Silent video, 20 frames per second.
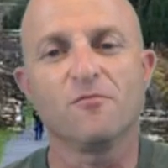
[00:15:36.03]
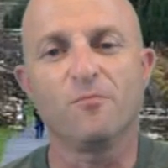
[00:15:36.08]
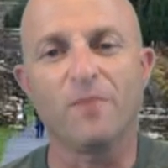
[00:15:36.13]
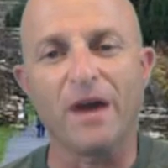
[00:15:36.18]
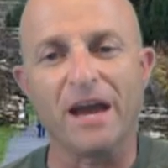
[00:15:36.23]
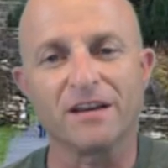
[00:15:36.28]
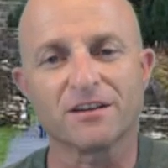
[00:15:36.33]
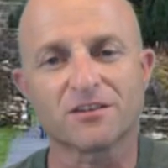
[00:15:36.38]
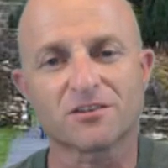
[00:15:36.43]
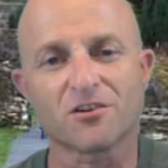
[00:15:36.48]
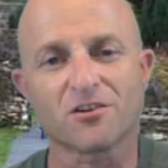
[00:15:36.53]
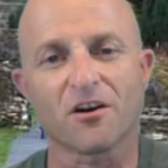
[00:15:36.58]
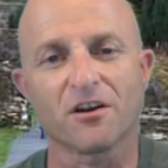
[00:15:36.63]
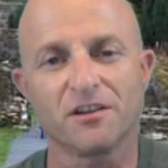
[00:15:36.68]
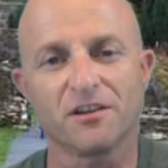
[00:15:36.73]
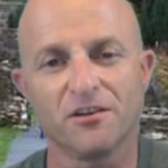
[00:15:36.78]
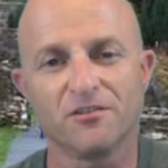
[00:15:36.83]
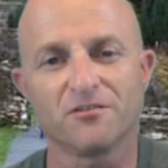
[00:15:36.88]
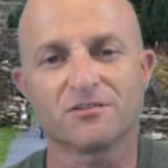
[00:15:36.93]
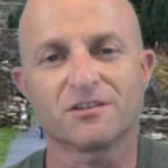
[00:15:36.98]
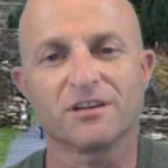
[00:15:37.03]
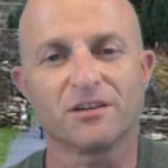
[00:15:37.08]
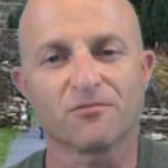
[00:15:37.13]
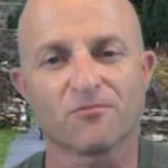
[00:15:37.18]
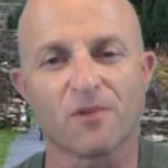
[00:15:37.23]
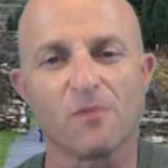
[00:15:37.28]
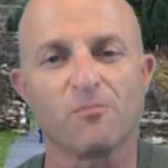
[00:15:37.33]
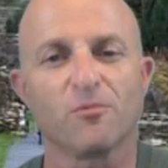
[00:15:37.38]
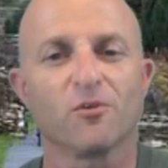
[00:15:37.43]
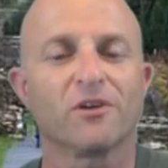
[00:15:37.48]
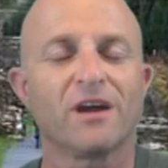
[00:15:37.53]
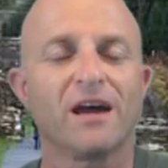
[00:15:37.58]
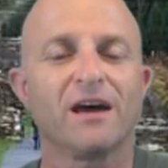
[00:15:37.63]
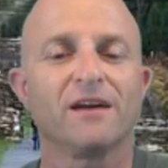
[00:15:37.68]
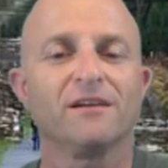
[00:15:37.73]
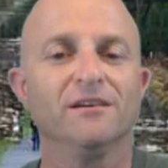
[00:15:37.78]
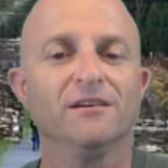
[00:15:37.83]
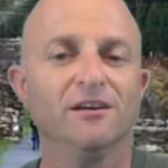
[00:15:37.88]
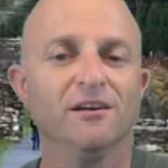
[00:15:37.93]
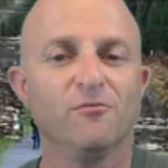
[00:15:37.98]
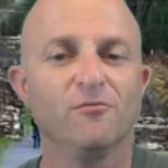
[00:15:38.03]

banks start using RippleNet,